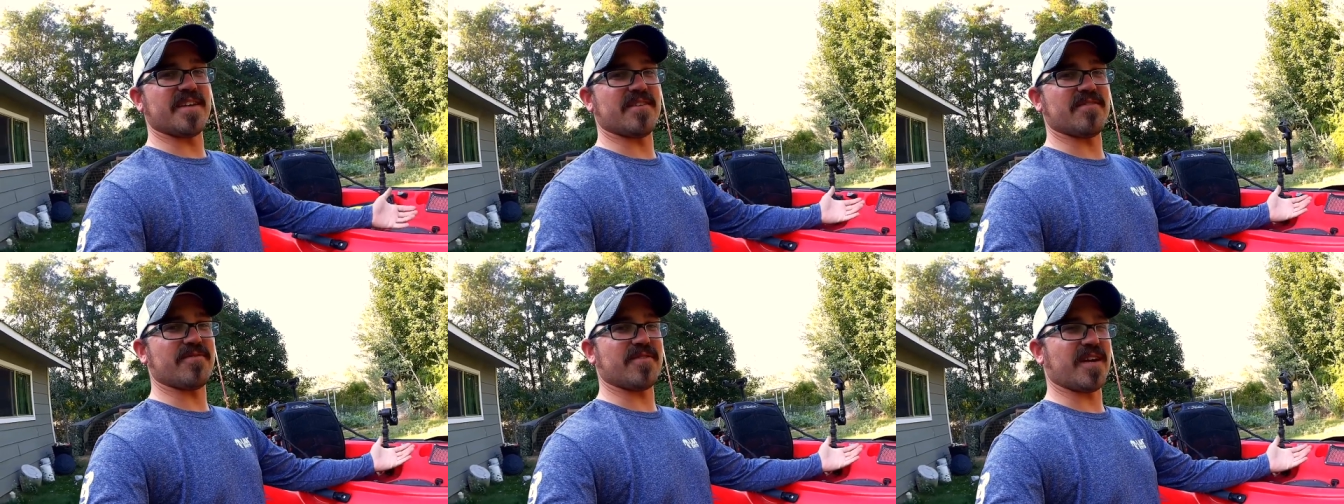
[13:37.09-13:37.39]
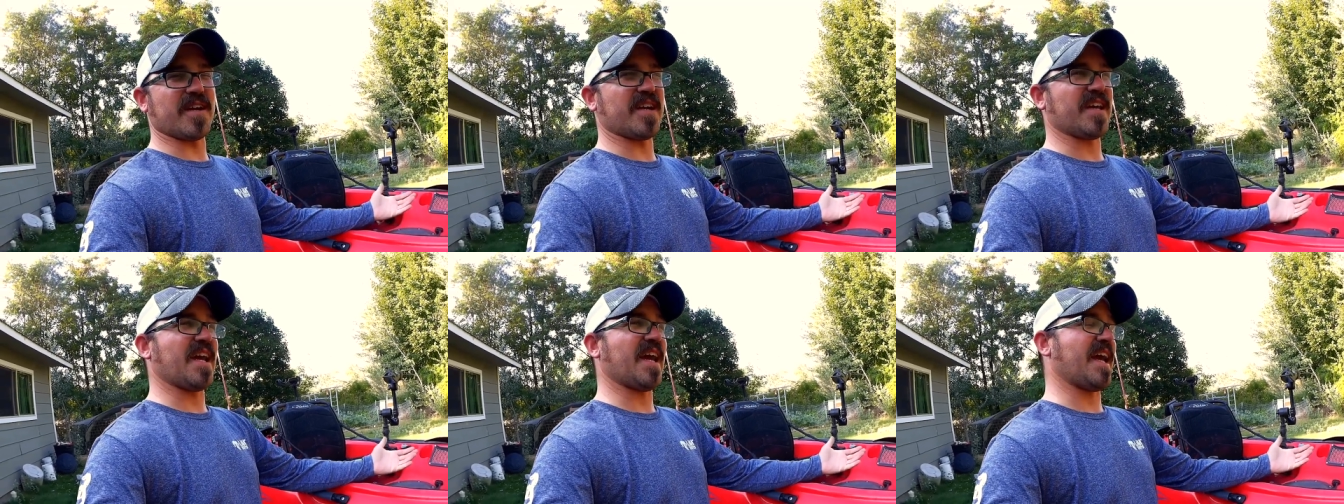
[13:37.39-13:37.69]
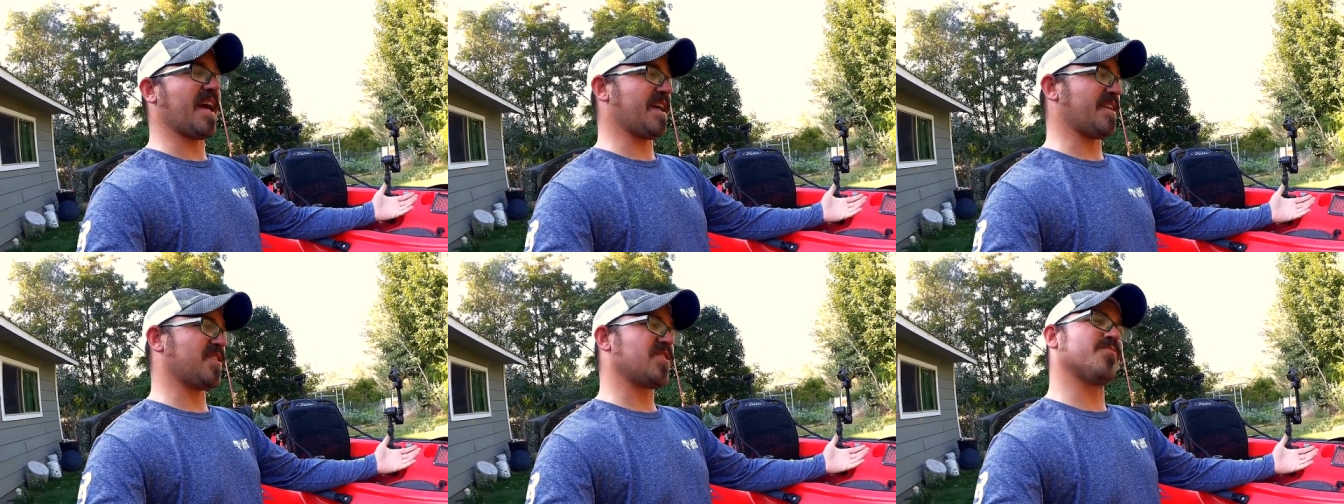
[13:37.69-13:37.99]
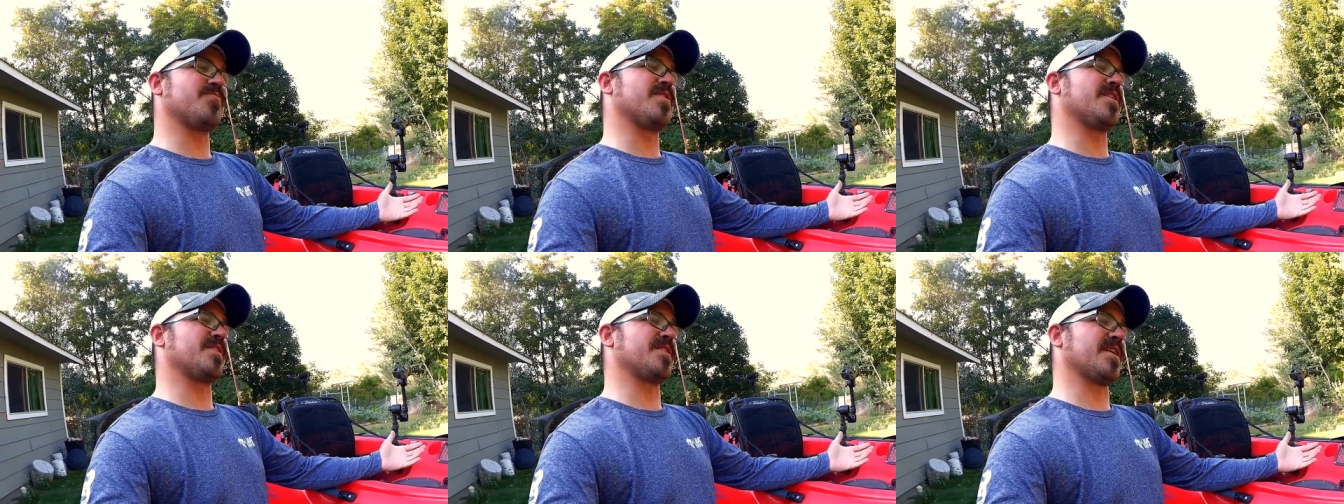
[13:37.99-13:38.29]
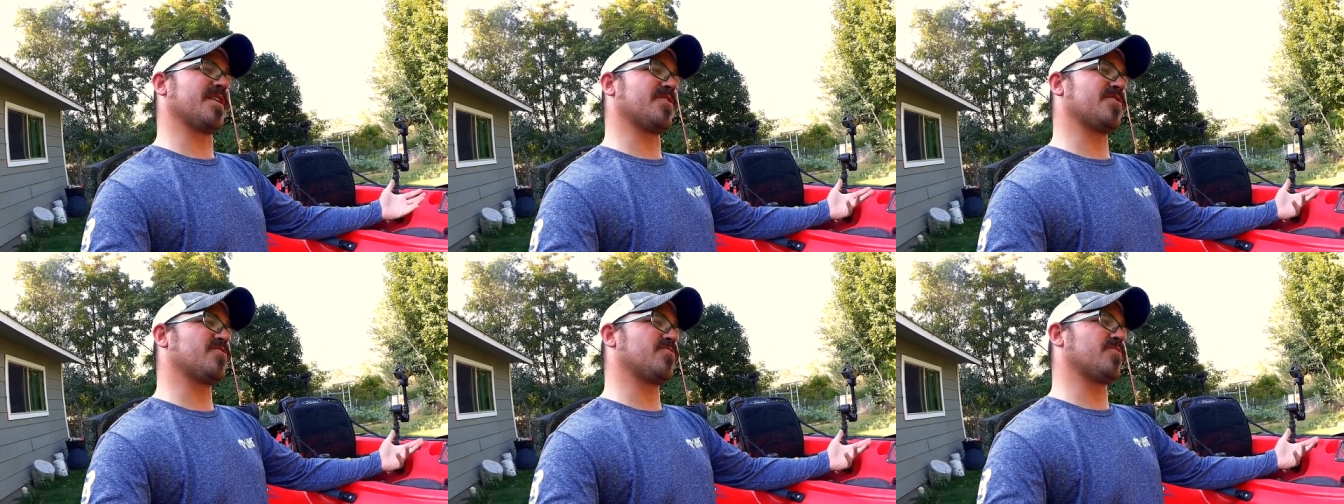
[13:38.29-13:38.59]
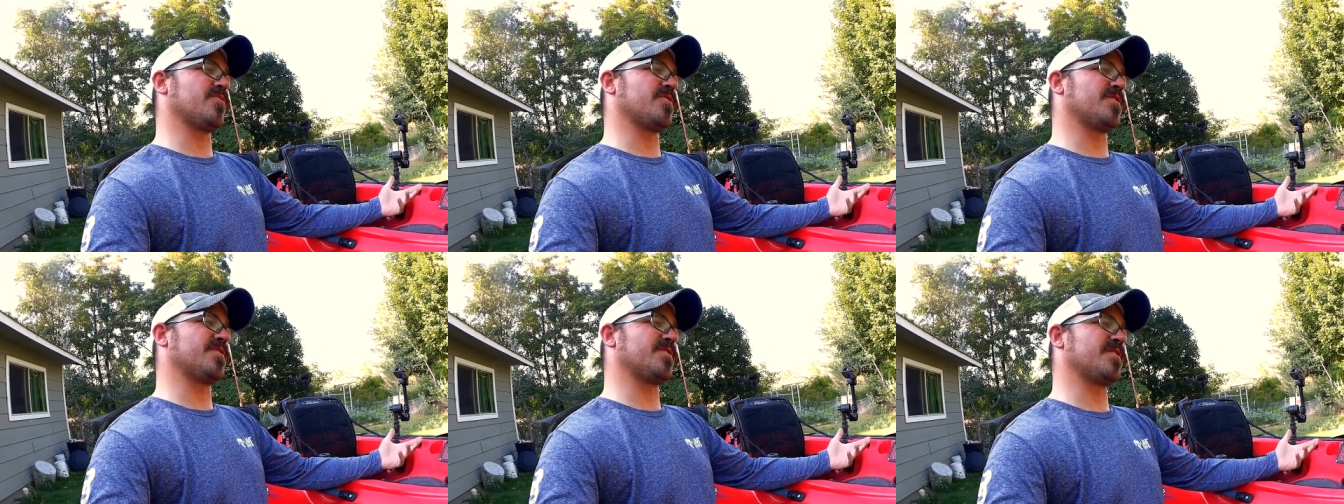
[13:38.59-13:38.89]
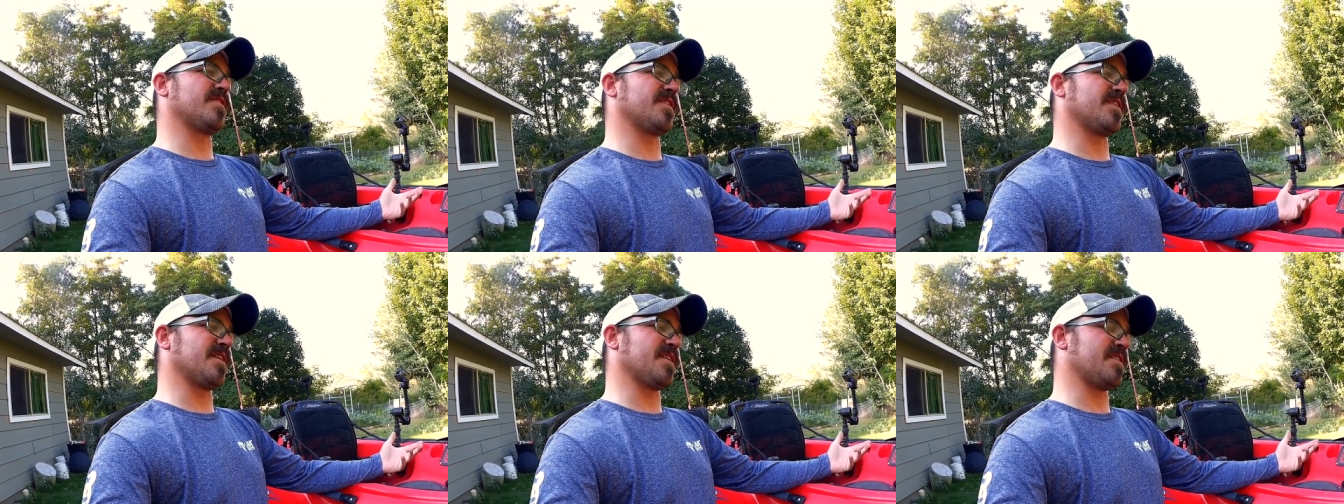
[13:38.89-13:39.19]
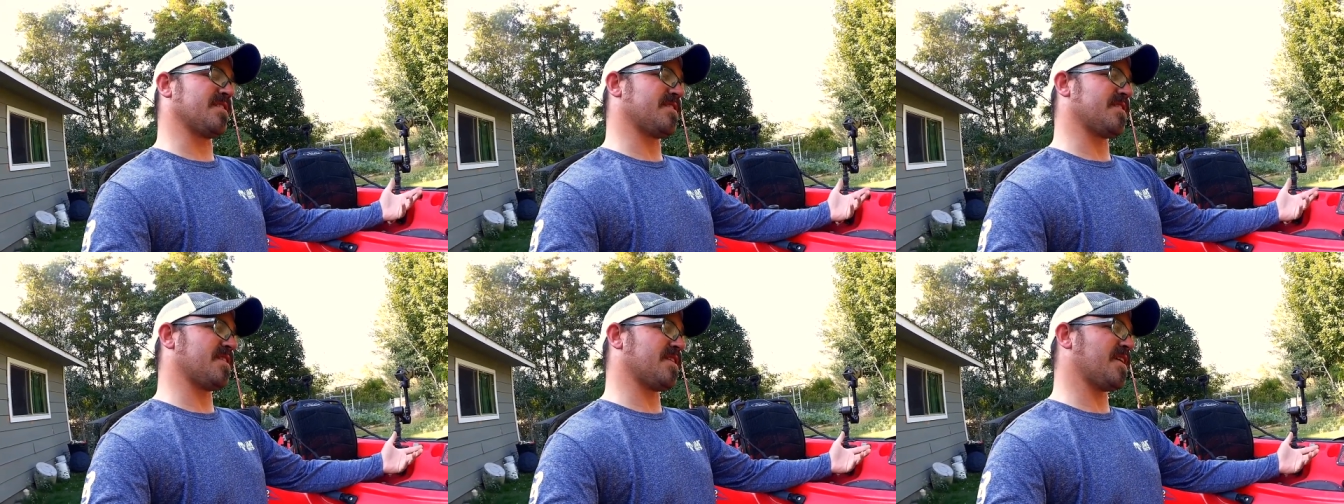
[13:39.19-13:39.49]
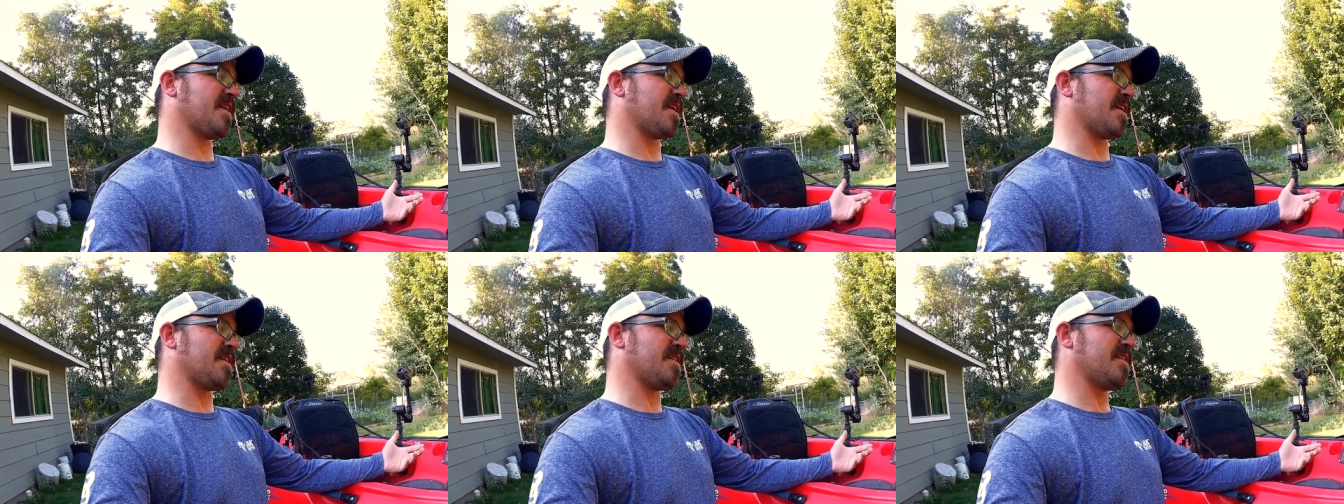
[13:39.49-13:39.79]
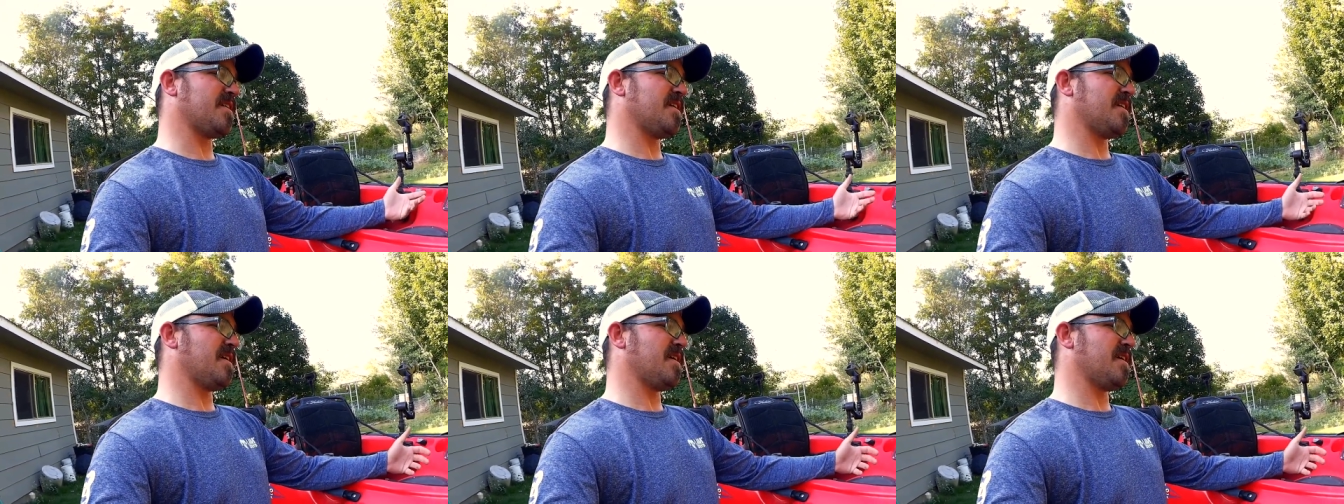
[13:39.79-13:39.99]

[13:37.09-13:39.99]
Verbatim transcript: if I had to make that choice again today.